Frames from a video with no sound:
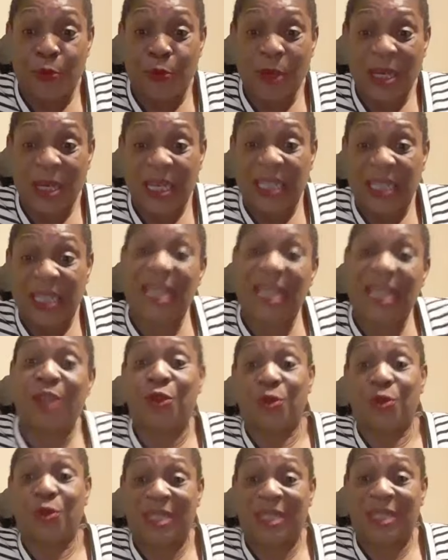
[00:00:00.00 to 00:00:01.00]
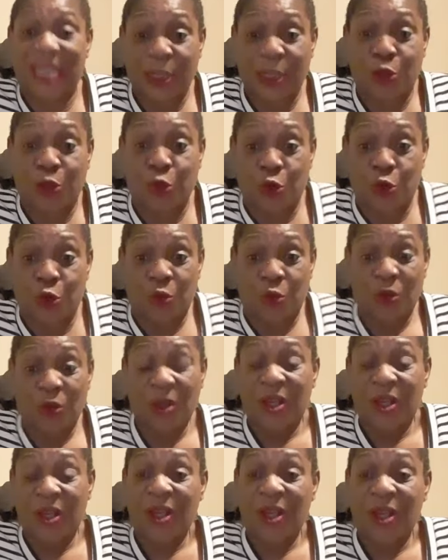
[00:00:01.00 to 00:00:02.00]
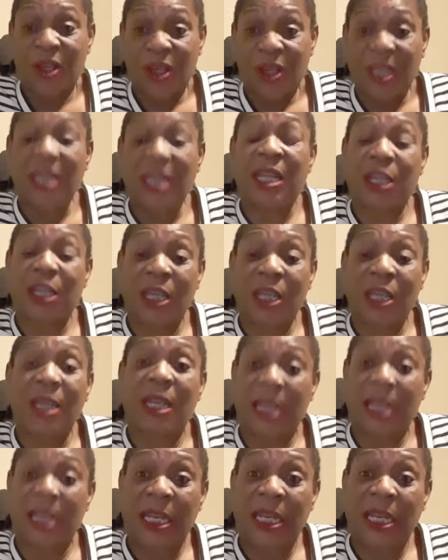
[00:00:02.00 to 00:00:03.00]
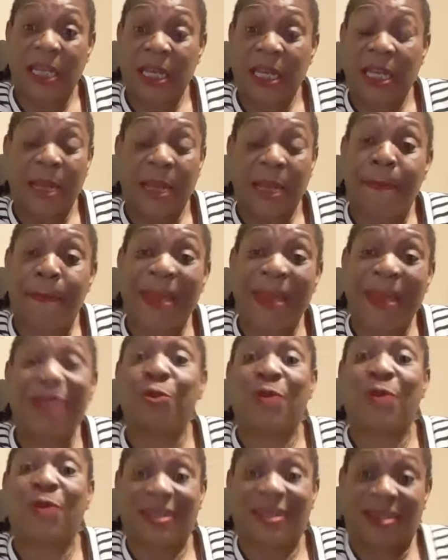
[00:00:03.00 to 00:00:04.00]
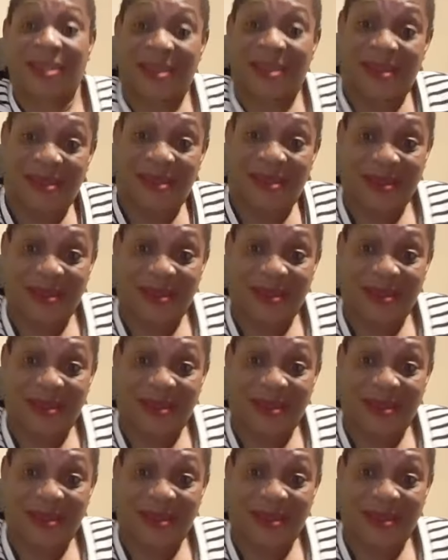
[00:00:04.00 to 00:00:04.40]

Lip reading: that they send to you, it paid your hearts.